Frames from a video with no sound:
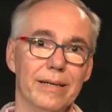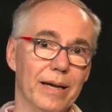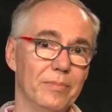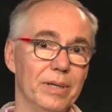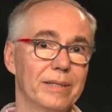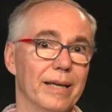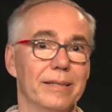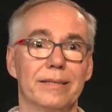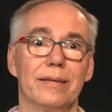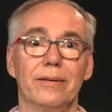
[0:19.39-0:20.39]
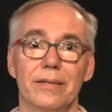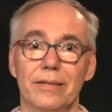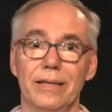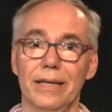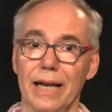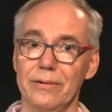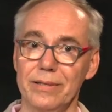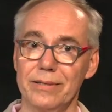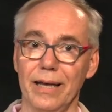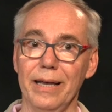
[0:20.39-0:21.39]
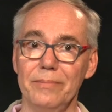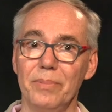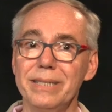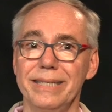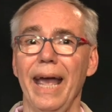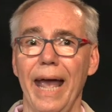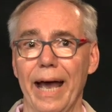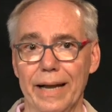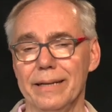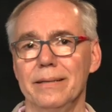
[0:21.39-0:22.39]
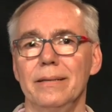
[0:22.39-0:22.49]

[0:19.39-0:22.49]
not being taken seriously, and I would say, "But Dad,"